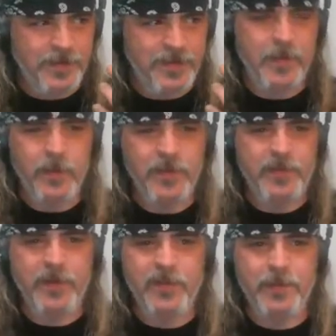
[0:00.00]
tell me what
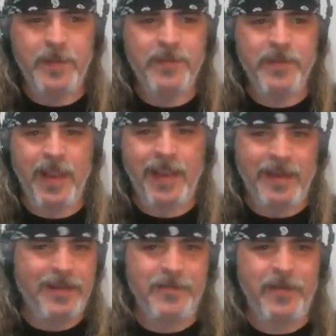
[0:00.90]
spiritual means, I
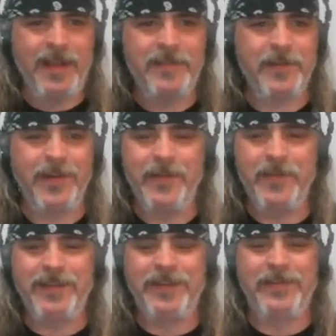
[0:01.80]
get a different answer
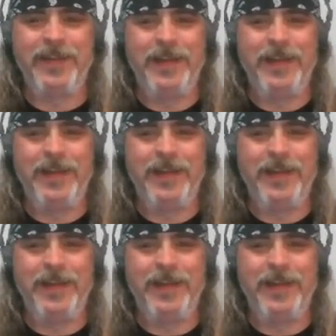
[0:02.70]
every single time.